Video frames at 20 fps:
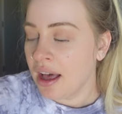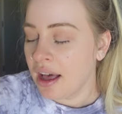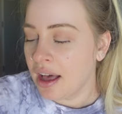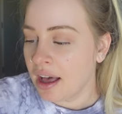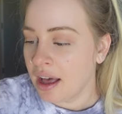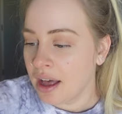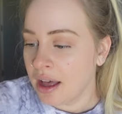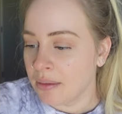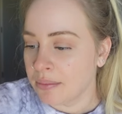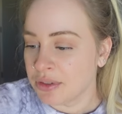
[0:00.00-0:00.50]

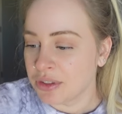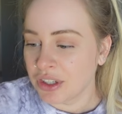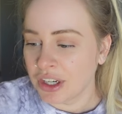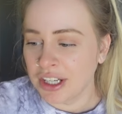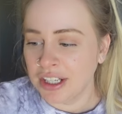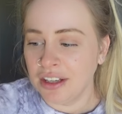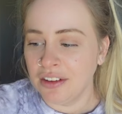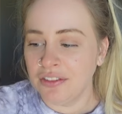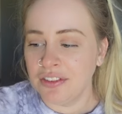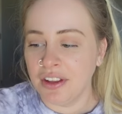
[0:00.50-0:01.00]
um,
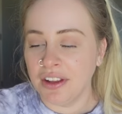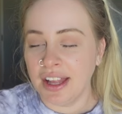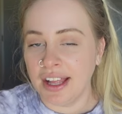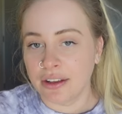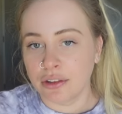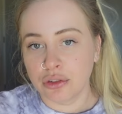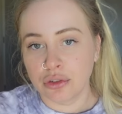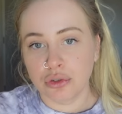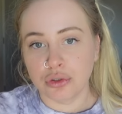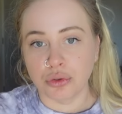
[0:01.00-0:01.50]
starting to feel
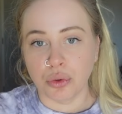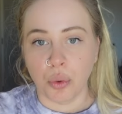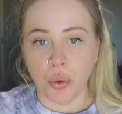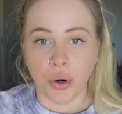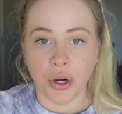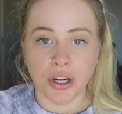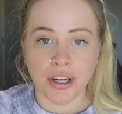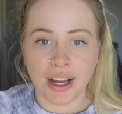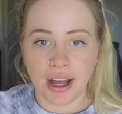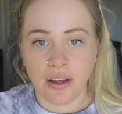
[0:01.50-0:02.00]
like
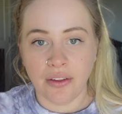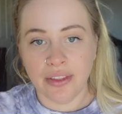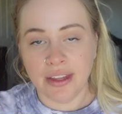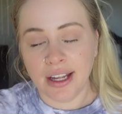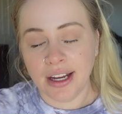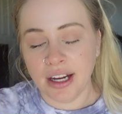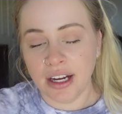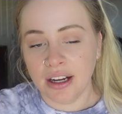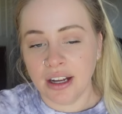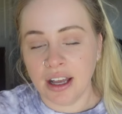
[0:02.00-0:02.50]
sore down
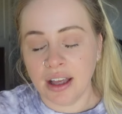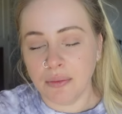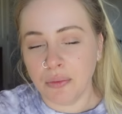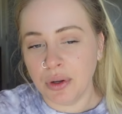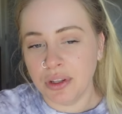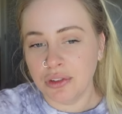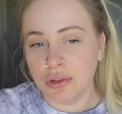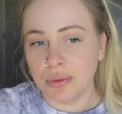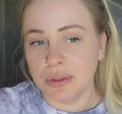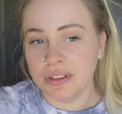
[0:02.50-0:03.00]
there,
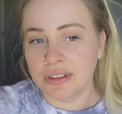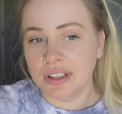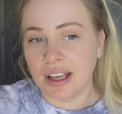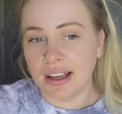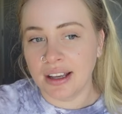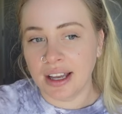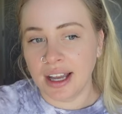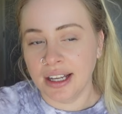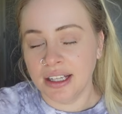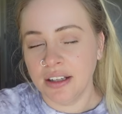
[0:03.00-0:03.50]
which was
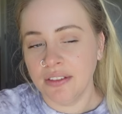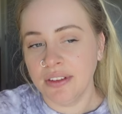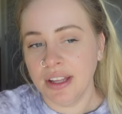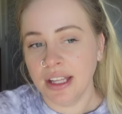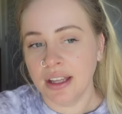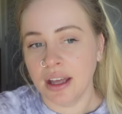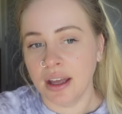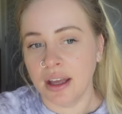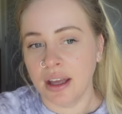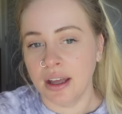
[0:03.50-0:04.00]
kind of
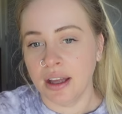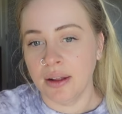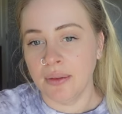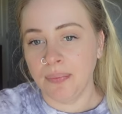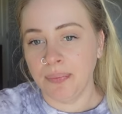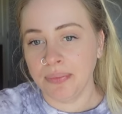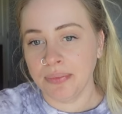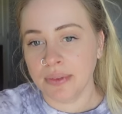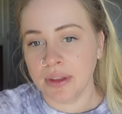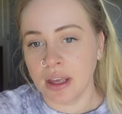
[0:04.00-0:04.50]
like a,
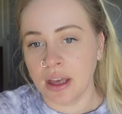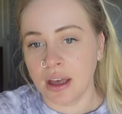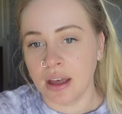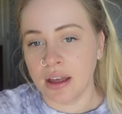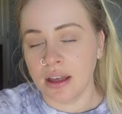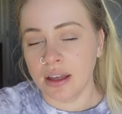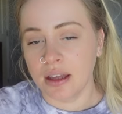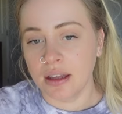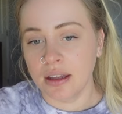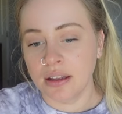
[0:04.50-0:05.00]

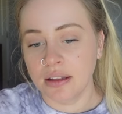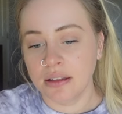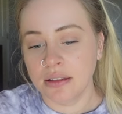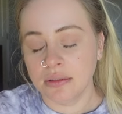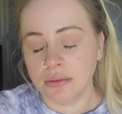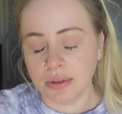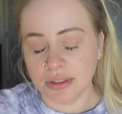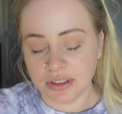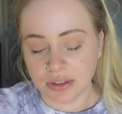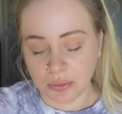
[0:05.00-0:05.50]

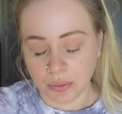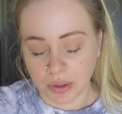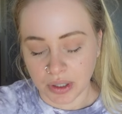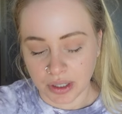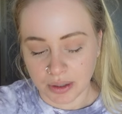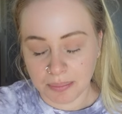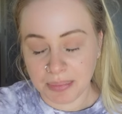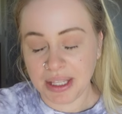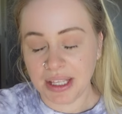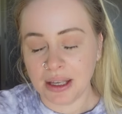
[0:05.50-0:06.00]
what's a
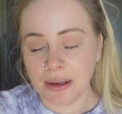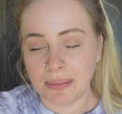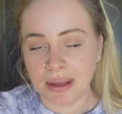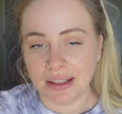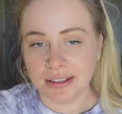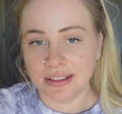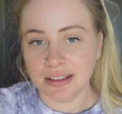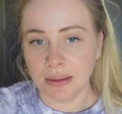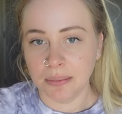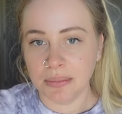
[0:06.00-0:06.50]
word,
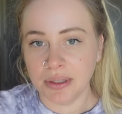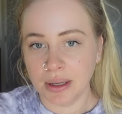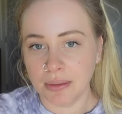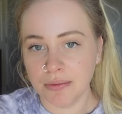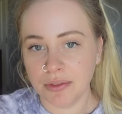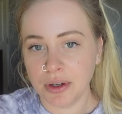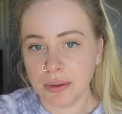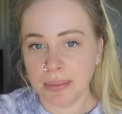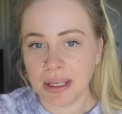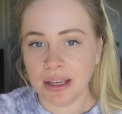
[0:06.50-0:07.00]
PMS
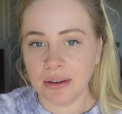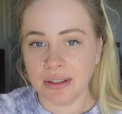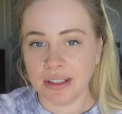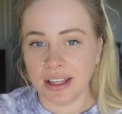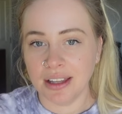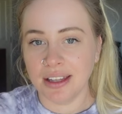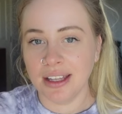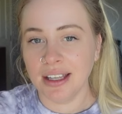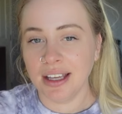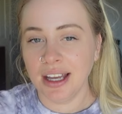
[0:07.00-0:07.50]
symptom for me. I would
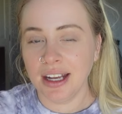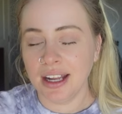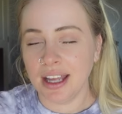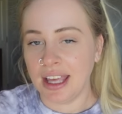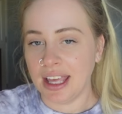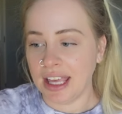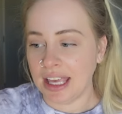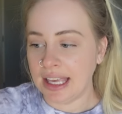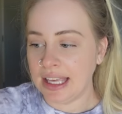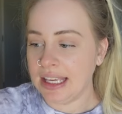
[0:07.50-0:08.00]
get like kind of
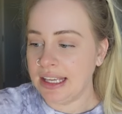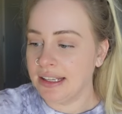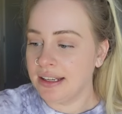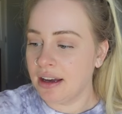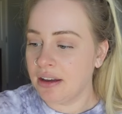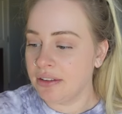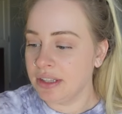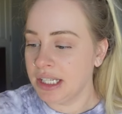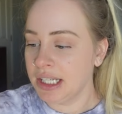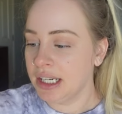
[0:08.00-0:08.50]
achy
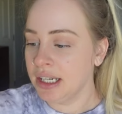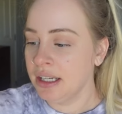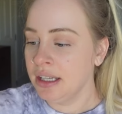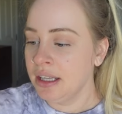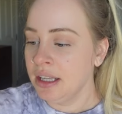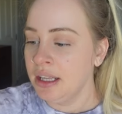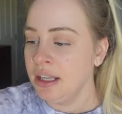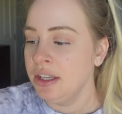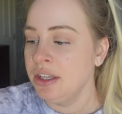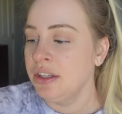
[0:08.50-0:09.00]
down there.
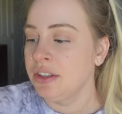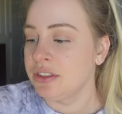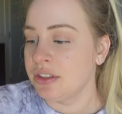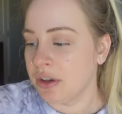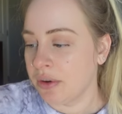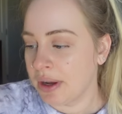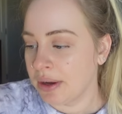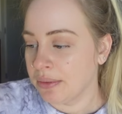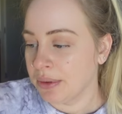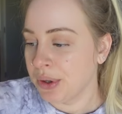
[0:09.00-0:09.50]

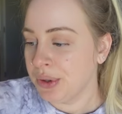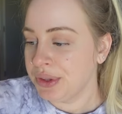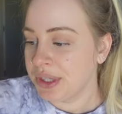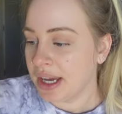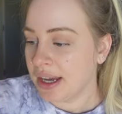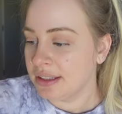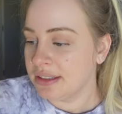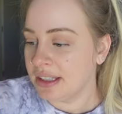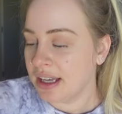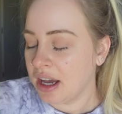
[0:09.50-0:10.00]
So I wrote
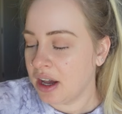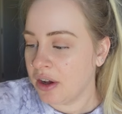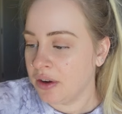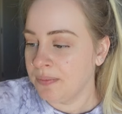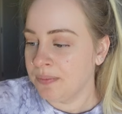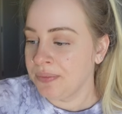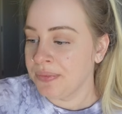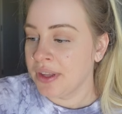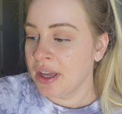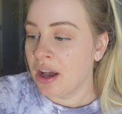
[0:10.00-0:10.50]
that
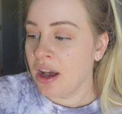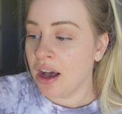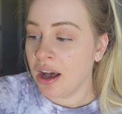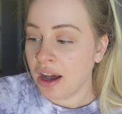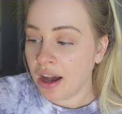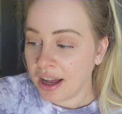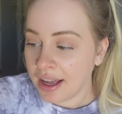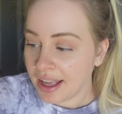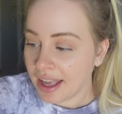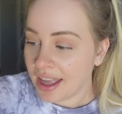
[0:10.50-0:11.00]
down.
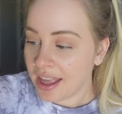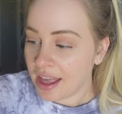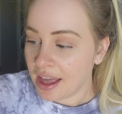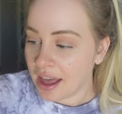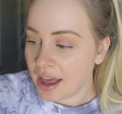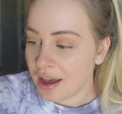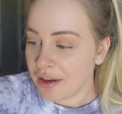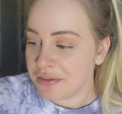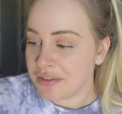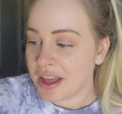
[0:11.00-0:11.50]
Hot
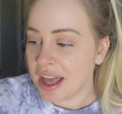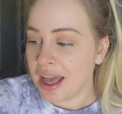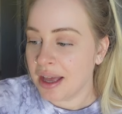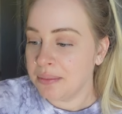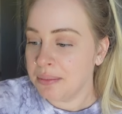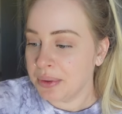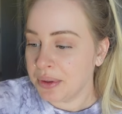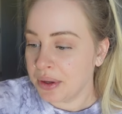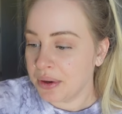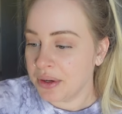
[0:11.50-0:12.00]
AF
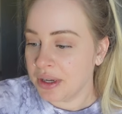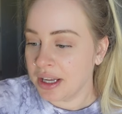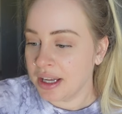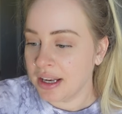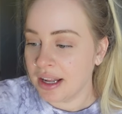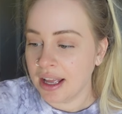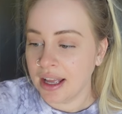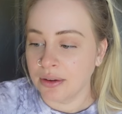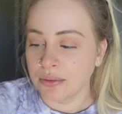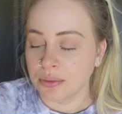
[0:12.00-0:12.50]
and
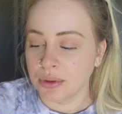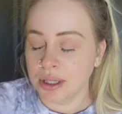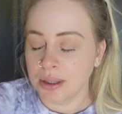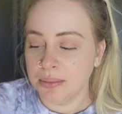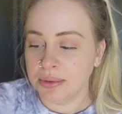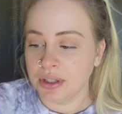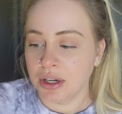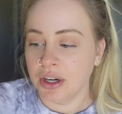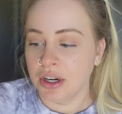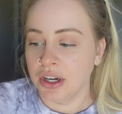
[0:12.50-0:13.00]
bloated and
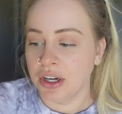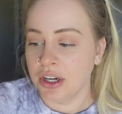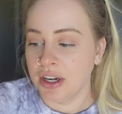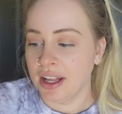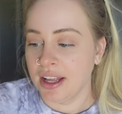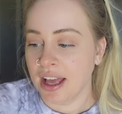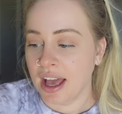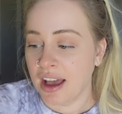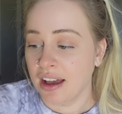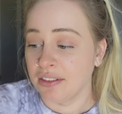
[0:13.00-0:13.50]
ribs are
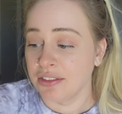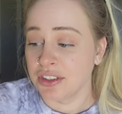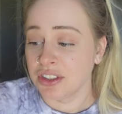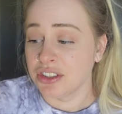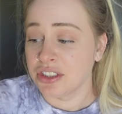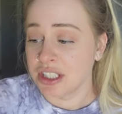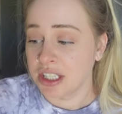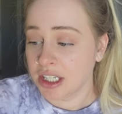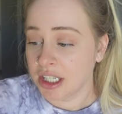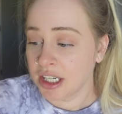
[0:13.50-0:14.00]
hurting
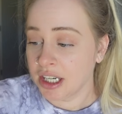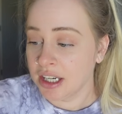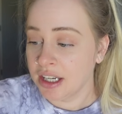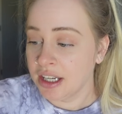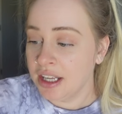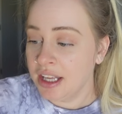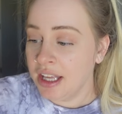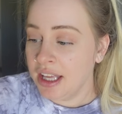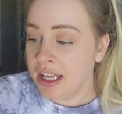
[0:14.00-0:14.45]
after dinner.